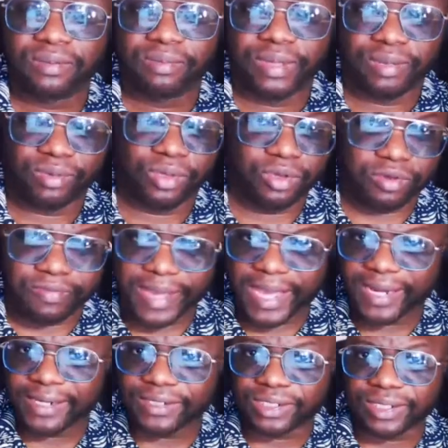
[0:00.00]
Maybe you're a
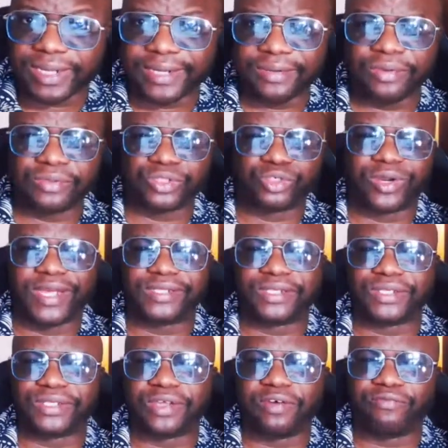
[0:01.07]
manager and you're trying to
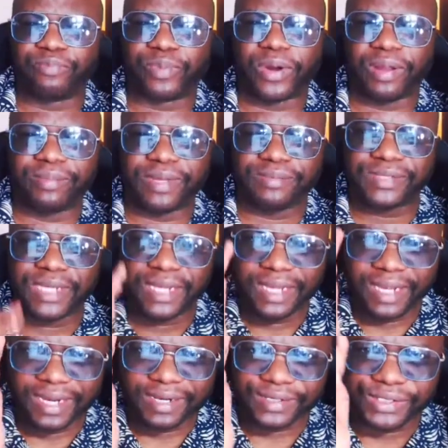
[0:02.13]
solve problems
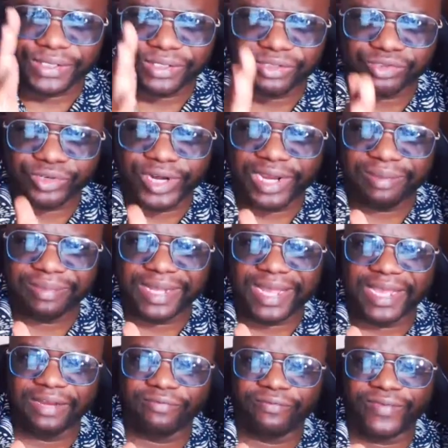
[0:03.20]
in a
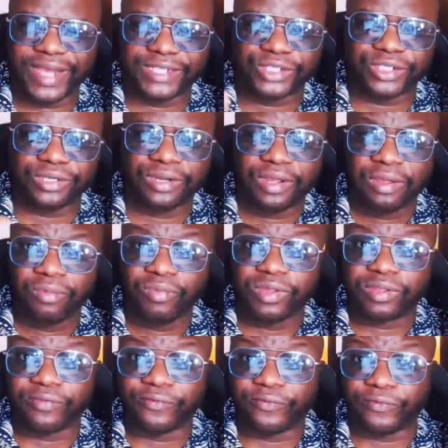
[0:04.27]
streamlined fashion
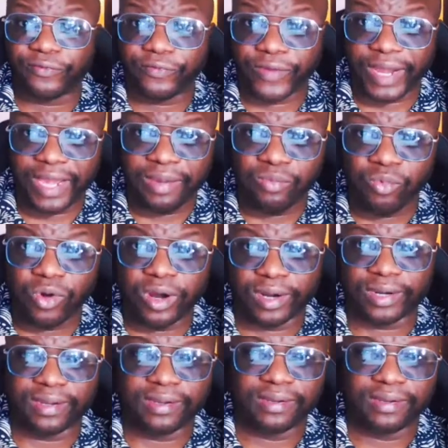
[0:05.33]
with a framework